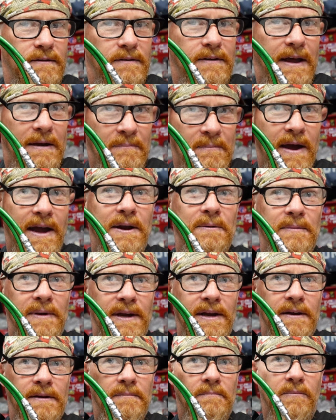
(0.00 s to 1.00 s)
They made
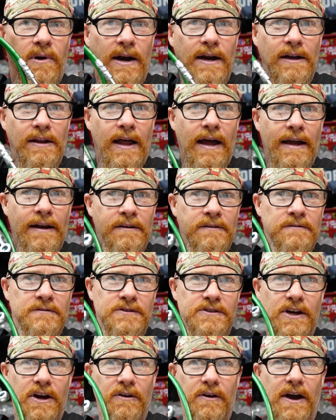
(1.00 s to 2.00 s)
me brake line.
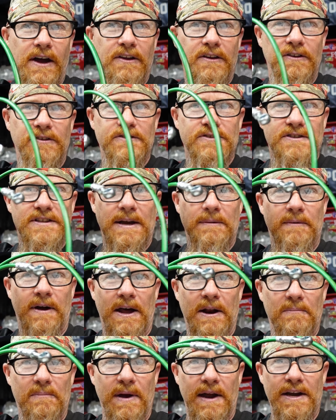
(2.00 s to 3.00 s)
So, got to use the same
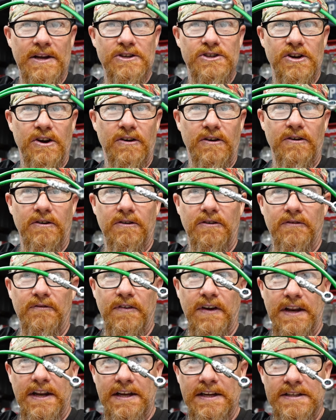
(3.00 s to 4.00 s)
kind of banjo
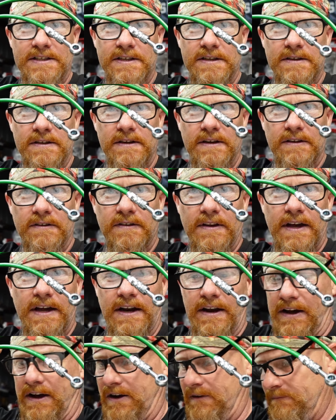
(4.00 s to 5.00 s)
fittings that
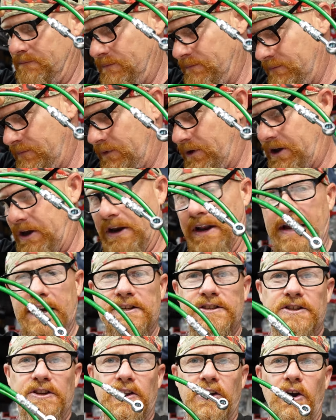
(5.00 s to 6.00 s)
uh,
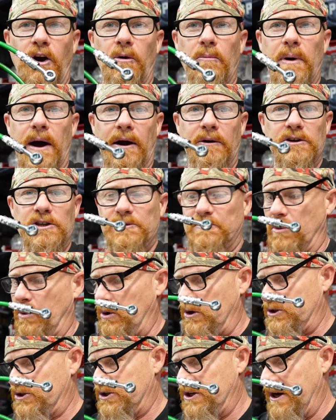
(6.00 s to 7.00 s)
connects to the Go Power
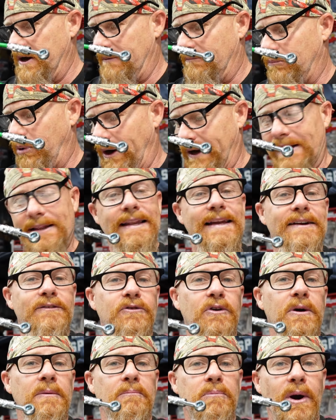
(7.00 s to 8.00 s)
Sports brake
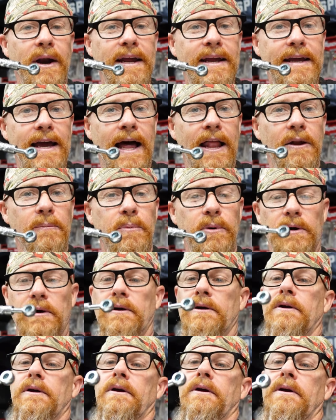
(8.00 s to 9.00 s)
lever and brake caliper.
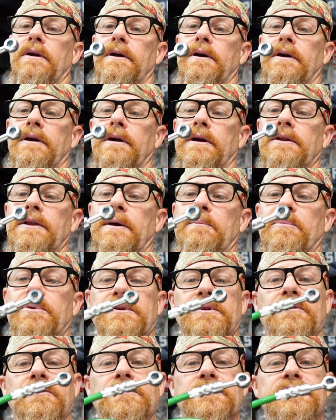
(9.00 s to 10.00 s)
And they
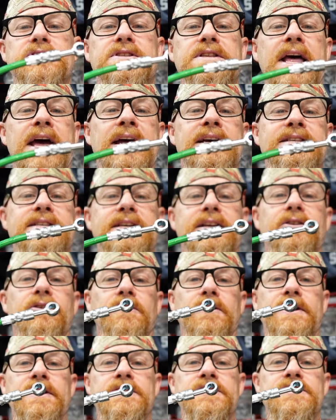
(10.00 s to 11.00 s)
put a little snazzy
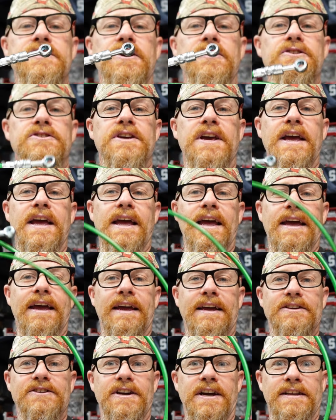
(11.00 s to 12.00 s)
little inserts.
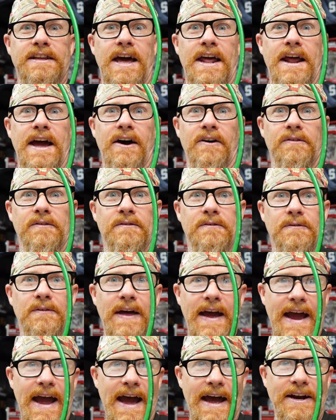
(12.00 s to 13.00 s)
And check that out.
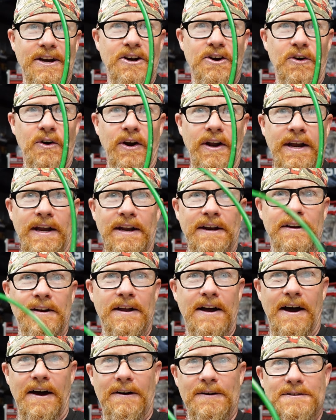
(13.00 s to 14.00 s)
They had green.
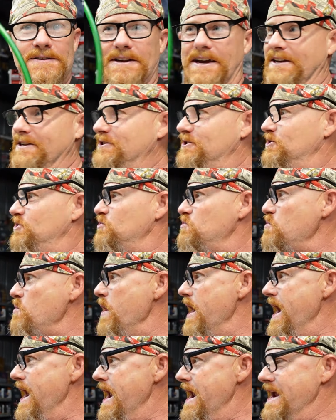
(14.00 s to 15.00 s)
I was like,
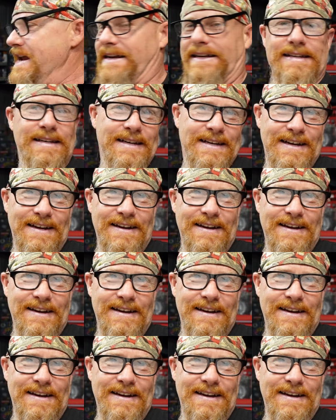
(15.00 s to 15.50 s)
sweet.